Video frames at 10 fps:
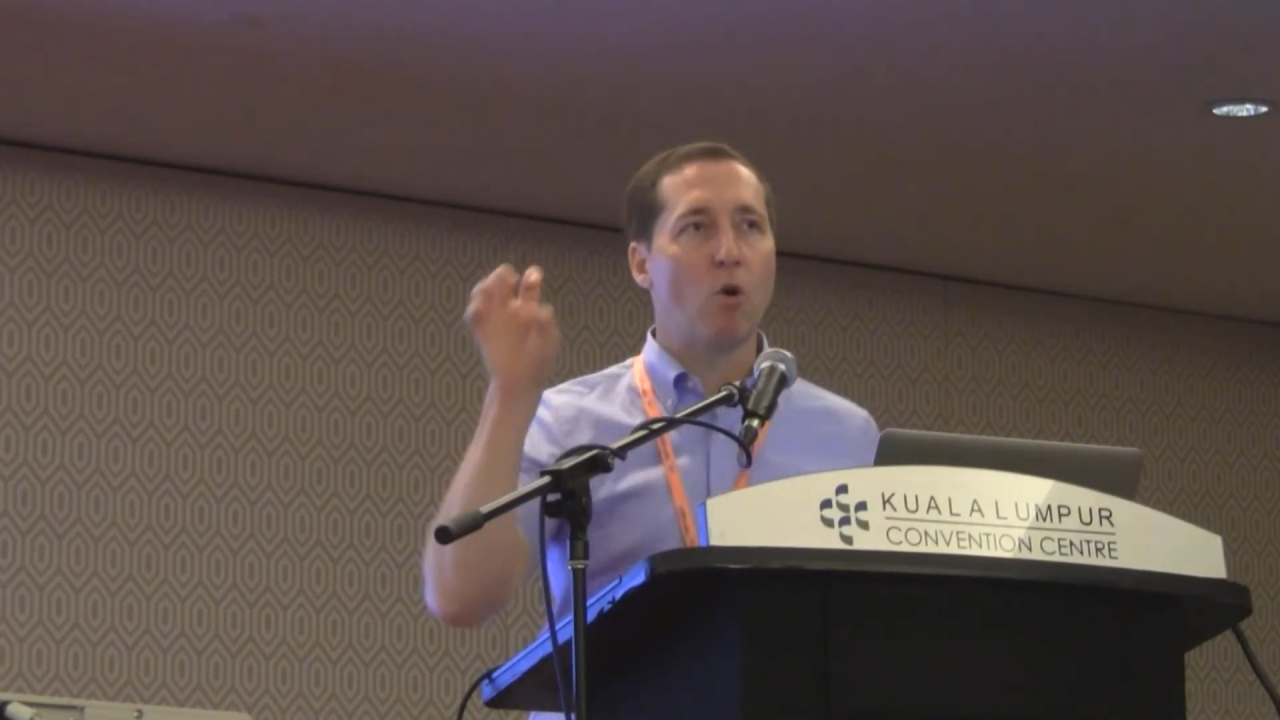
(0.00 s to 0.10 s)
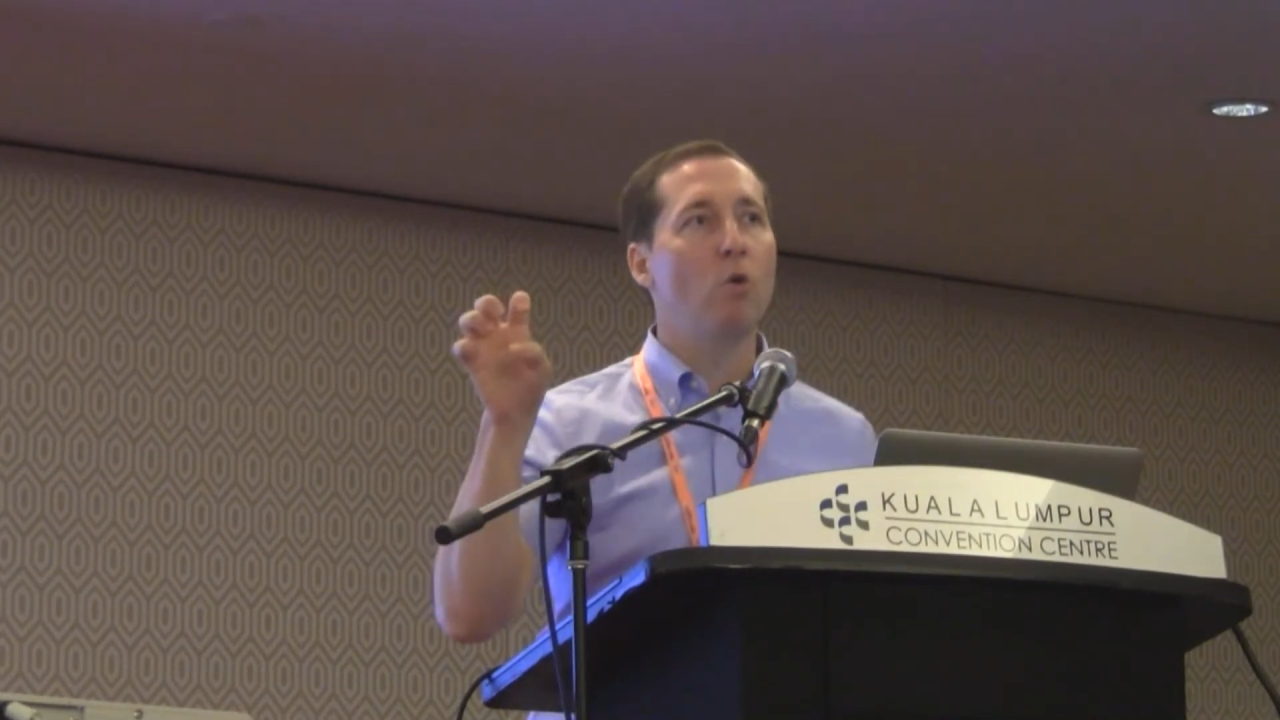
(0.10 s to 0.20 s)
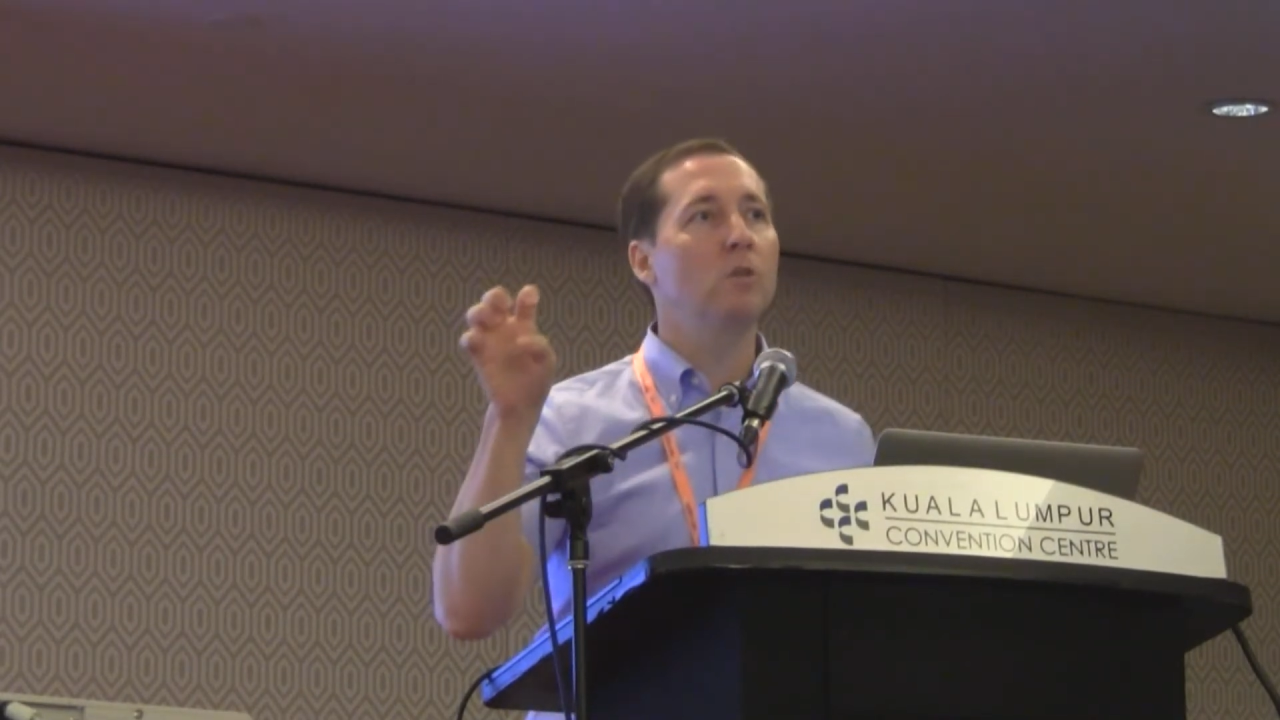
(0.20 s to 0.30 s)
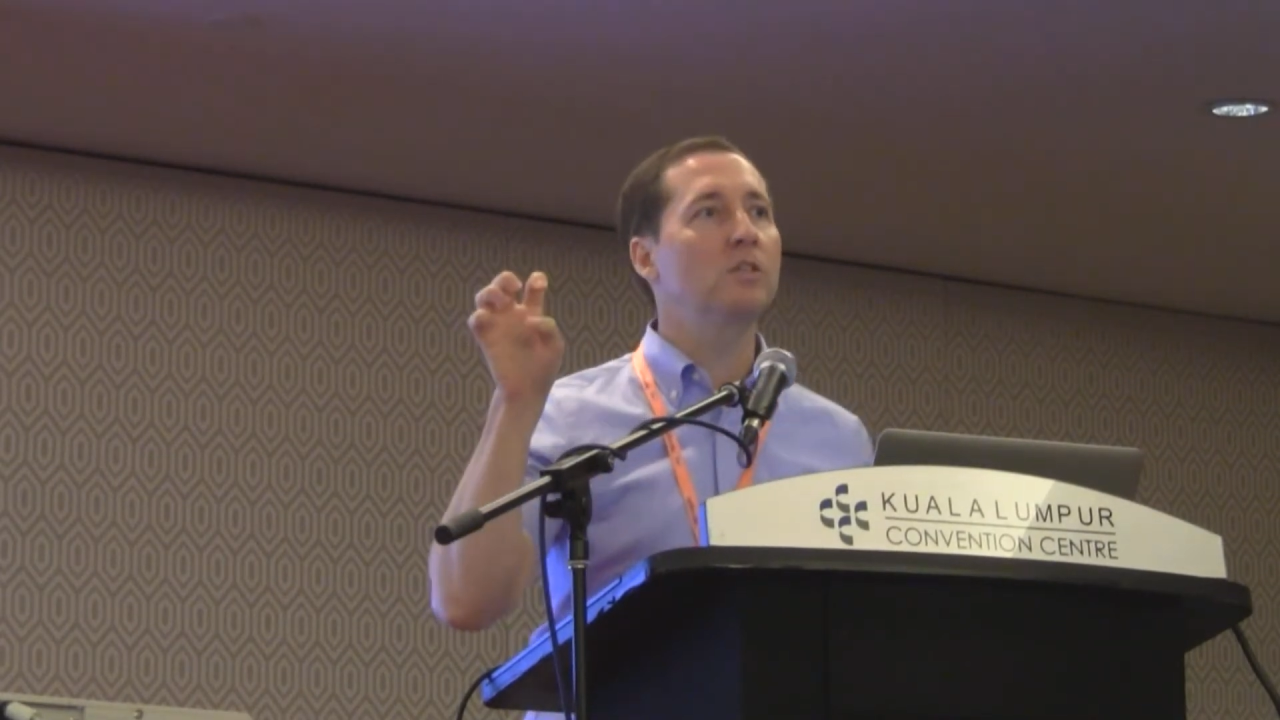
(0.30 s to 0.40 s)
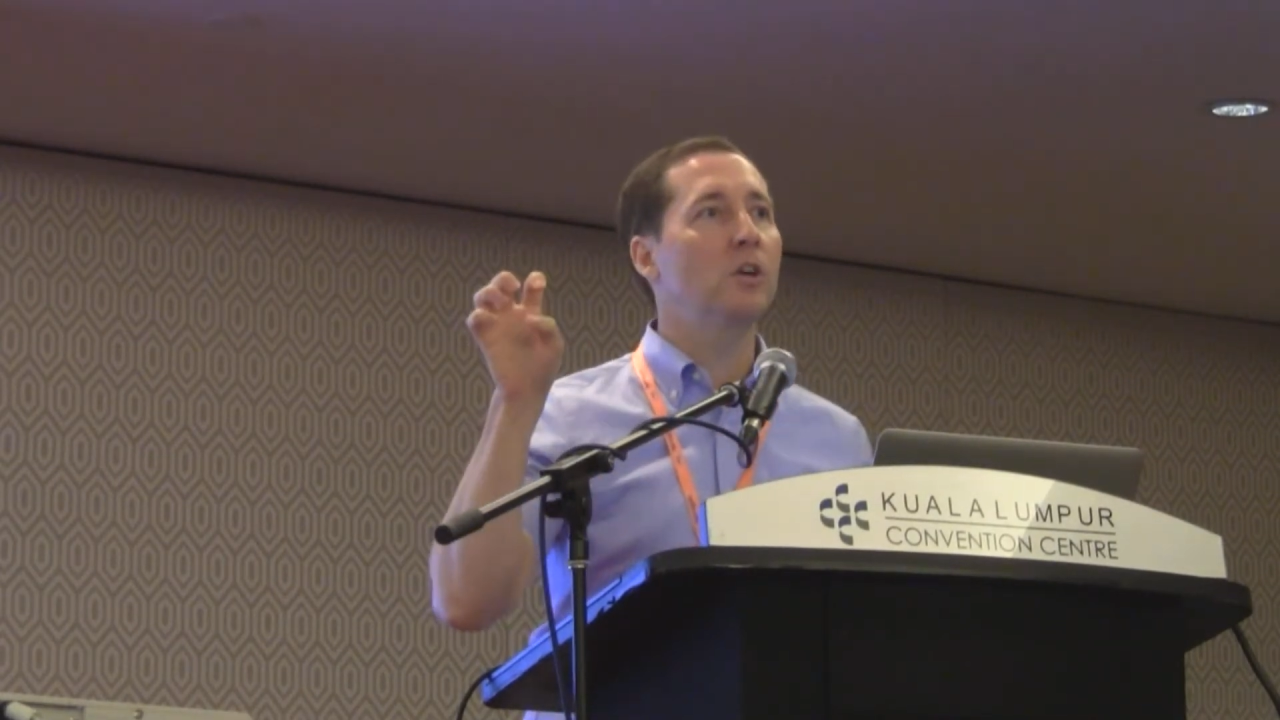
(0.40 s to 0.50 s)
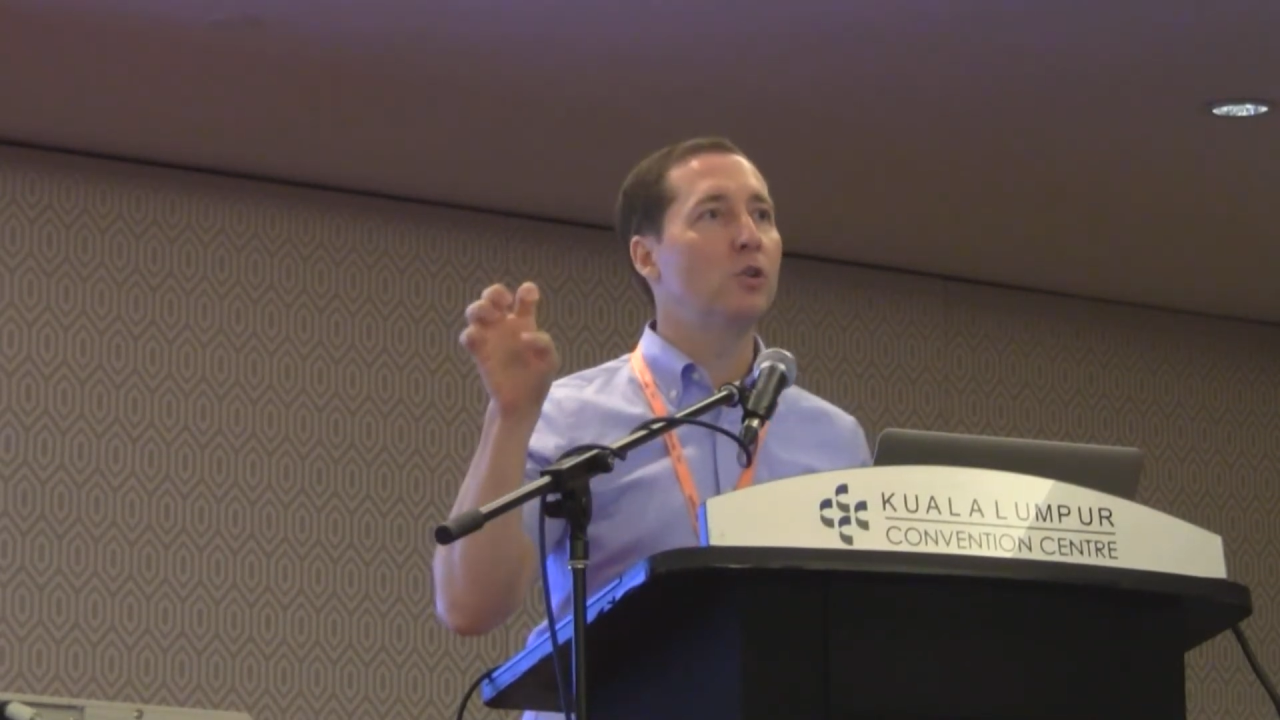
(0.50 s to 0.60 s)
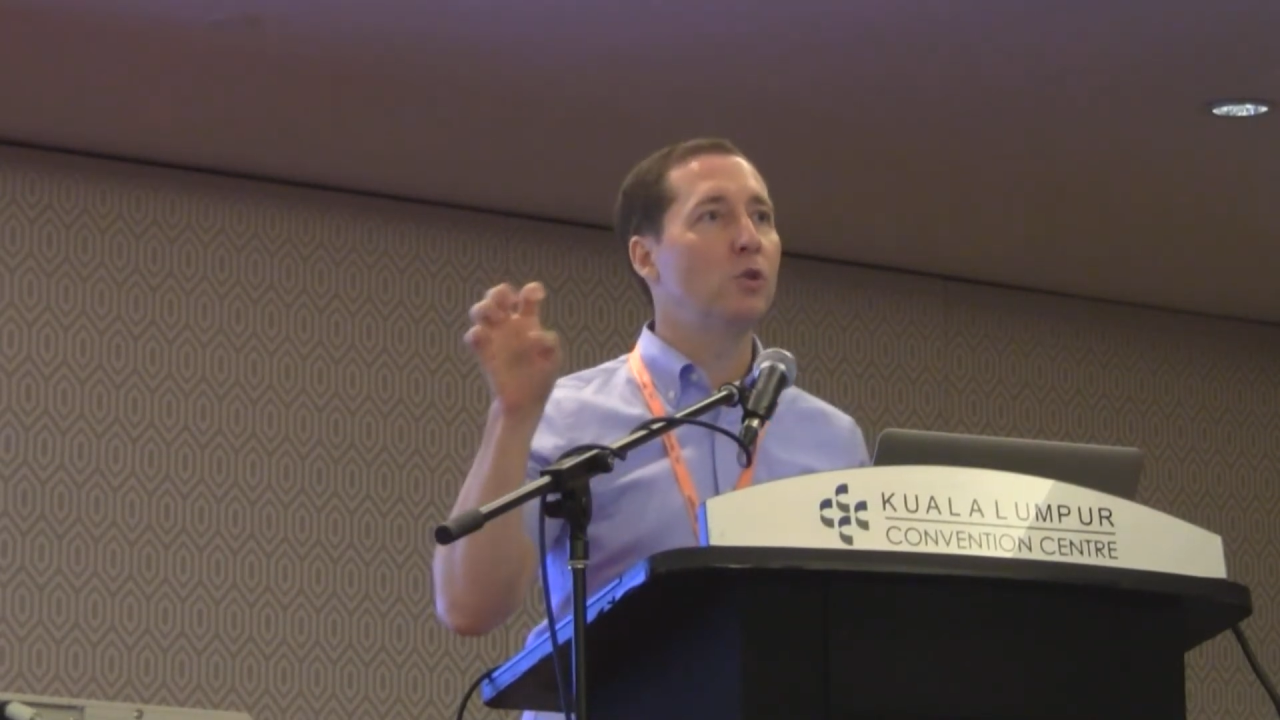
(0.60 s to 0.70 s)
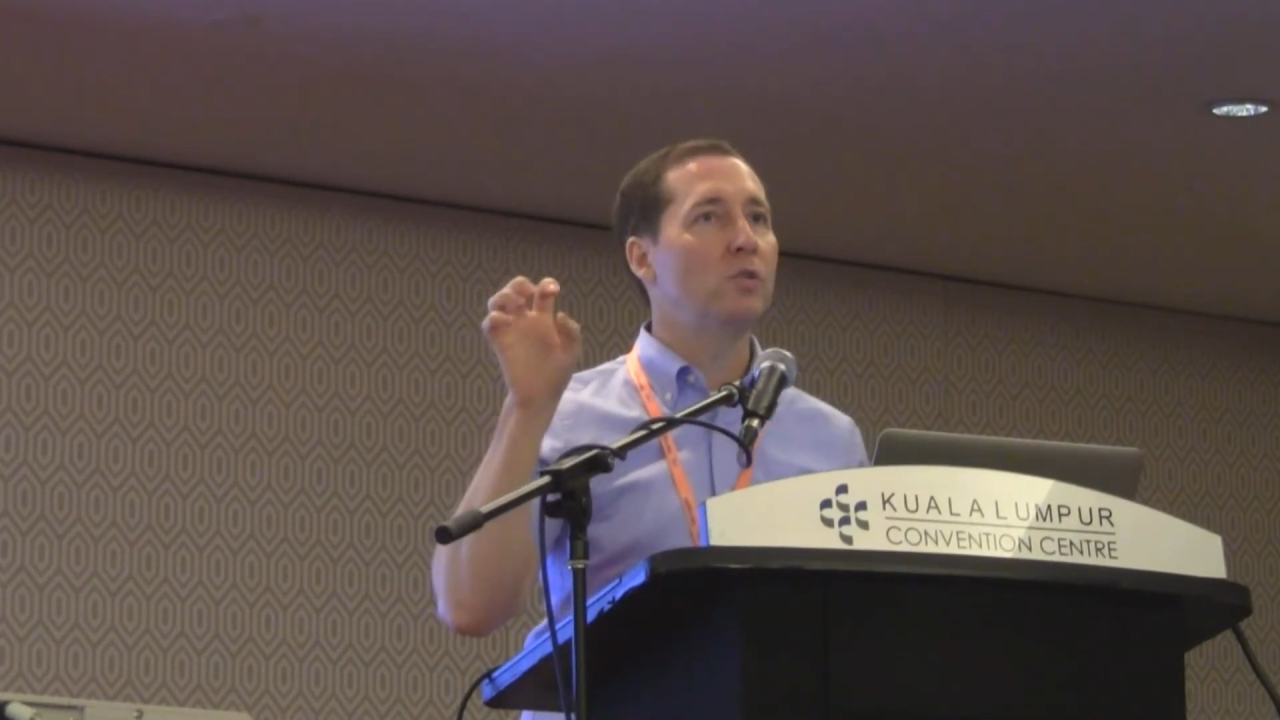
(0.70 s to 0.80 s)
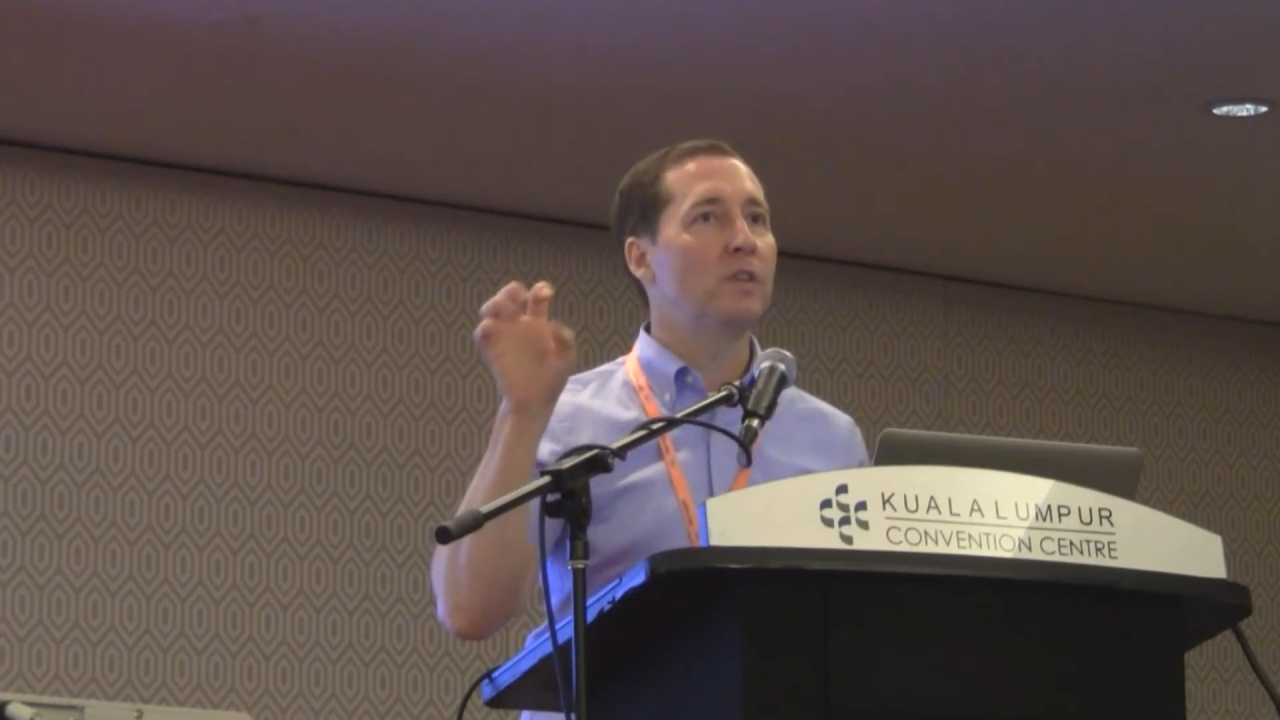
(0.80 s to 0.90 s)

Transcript: also use